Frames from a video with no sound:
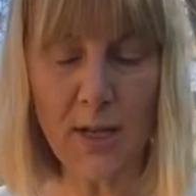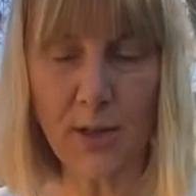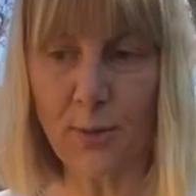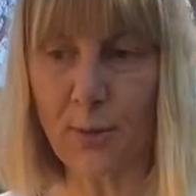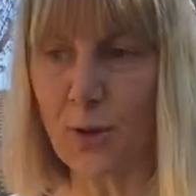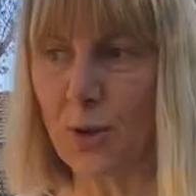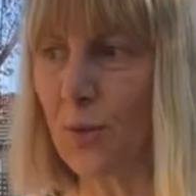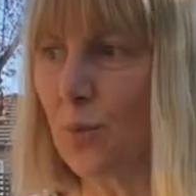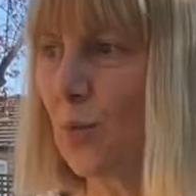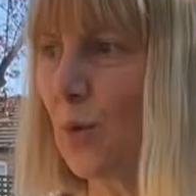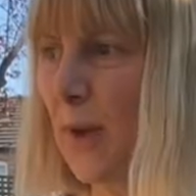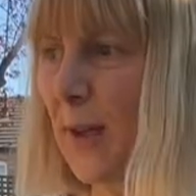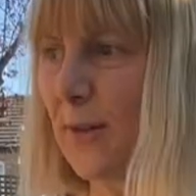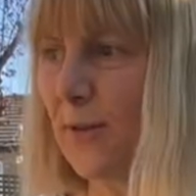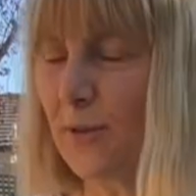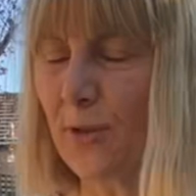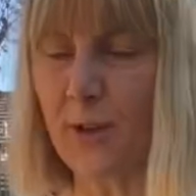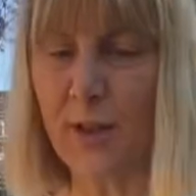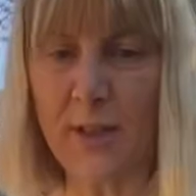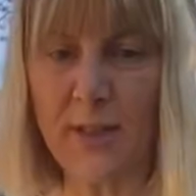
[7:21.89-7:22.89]
We've got to wait
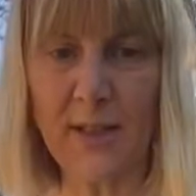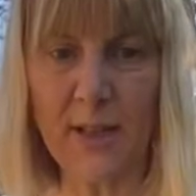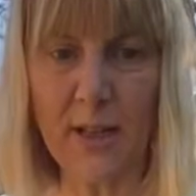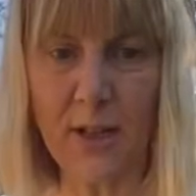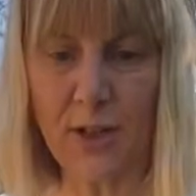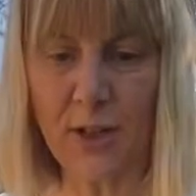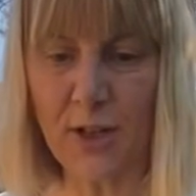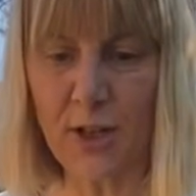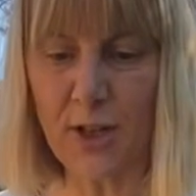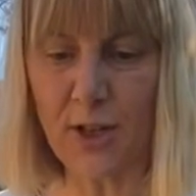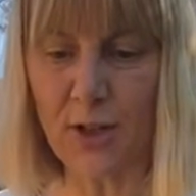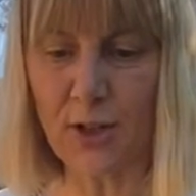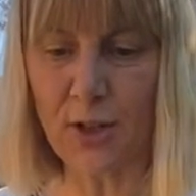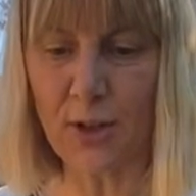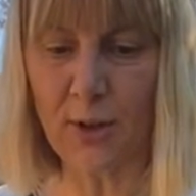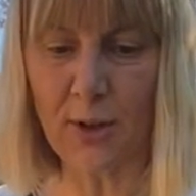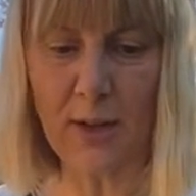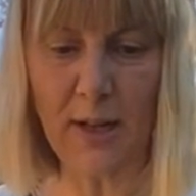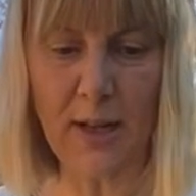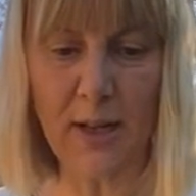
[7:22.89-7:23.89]
until the
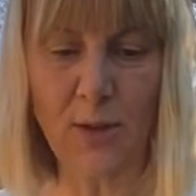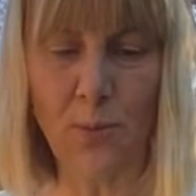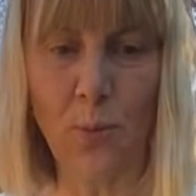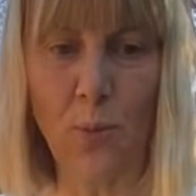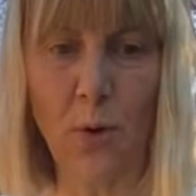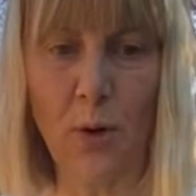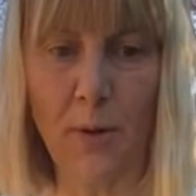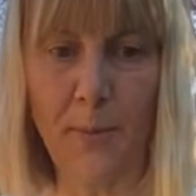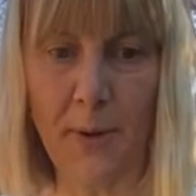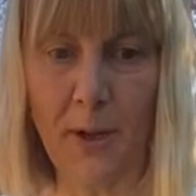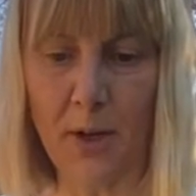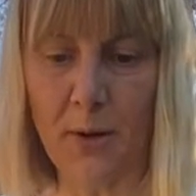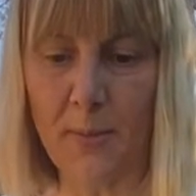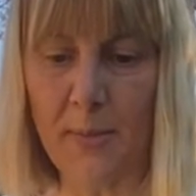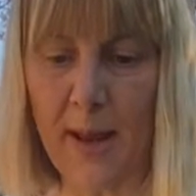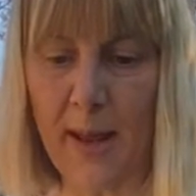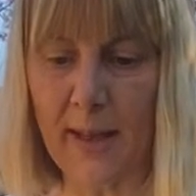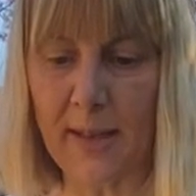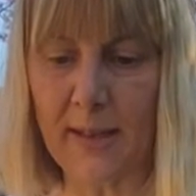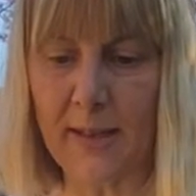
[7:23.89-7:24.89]
soil is warming up
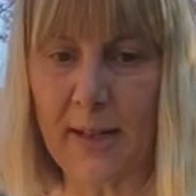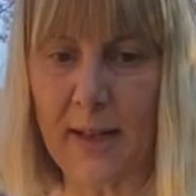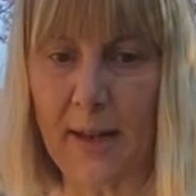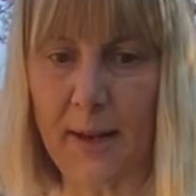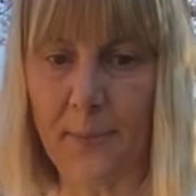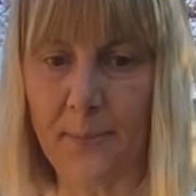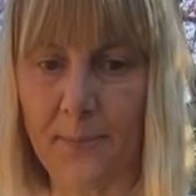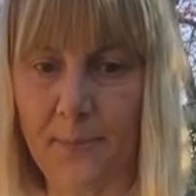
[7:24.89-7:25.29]
nicely.